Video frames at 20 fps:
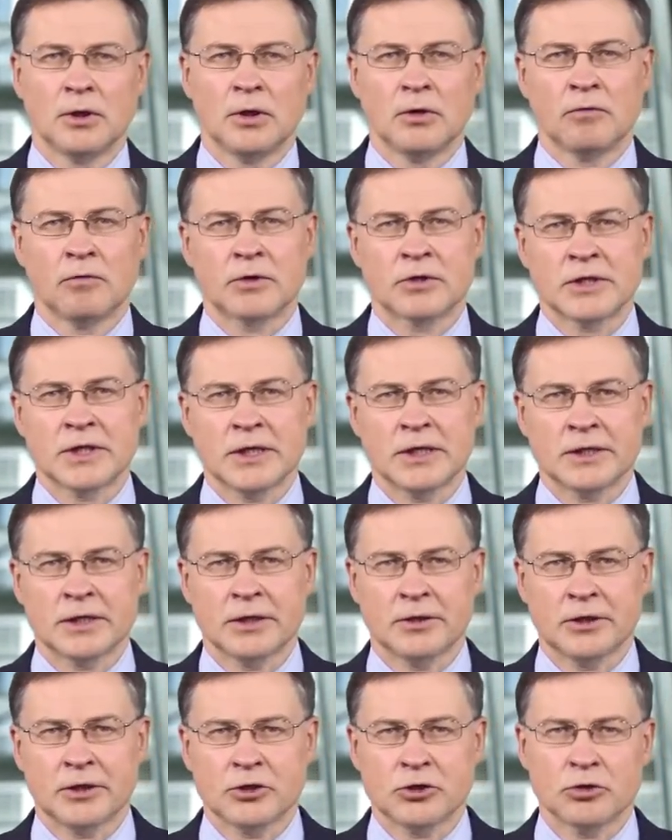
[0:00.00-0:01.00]
For that
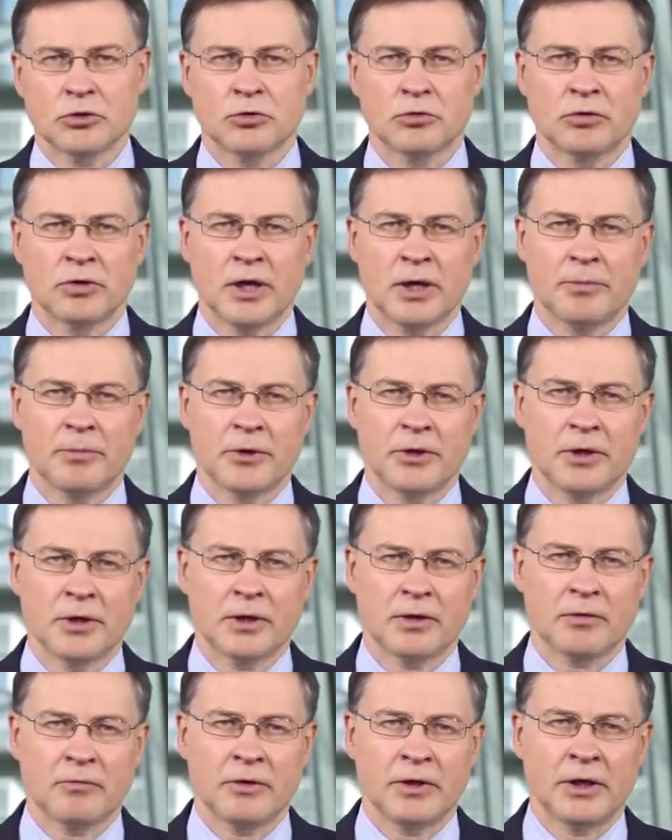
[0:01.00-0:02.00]
transition to happen,
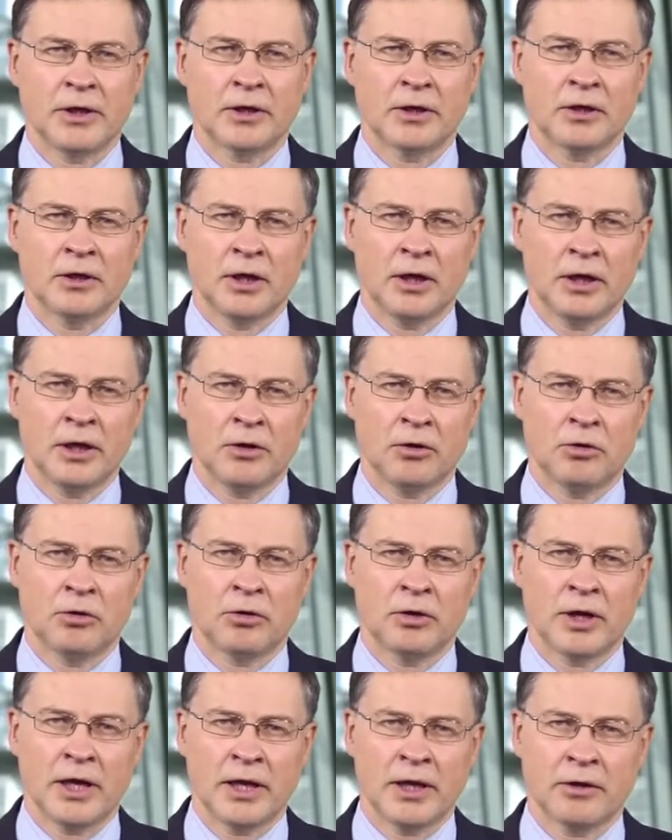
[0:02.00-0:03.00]
we rely
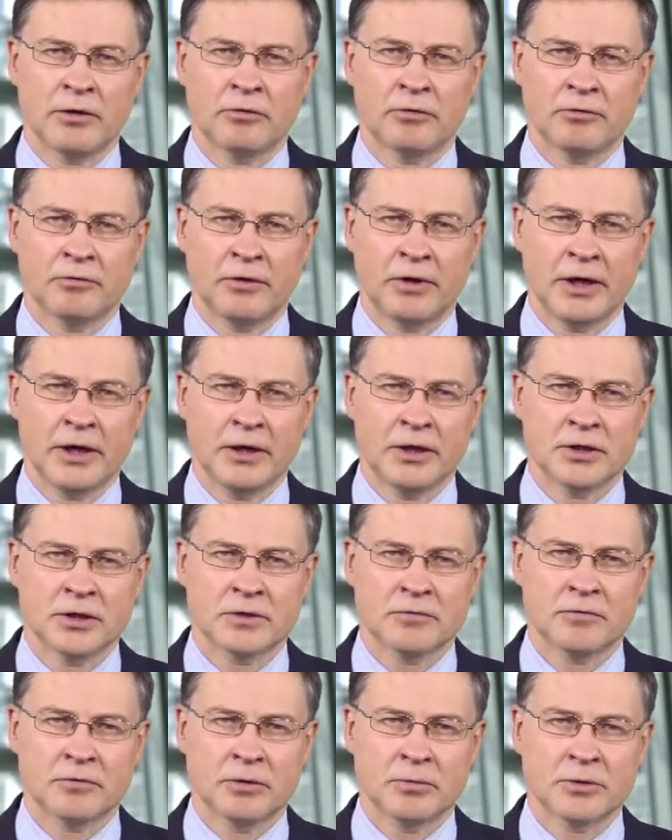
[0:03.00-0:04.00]
on adequate
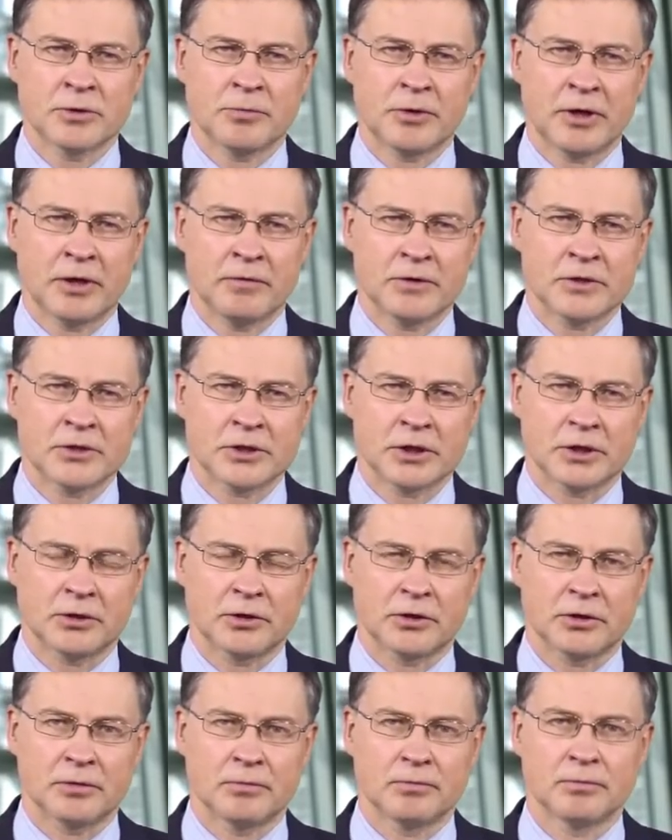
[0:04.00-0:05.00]
finance from the private sector.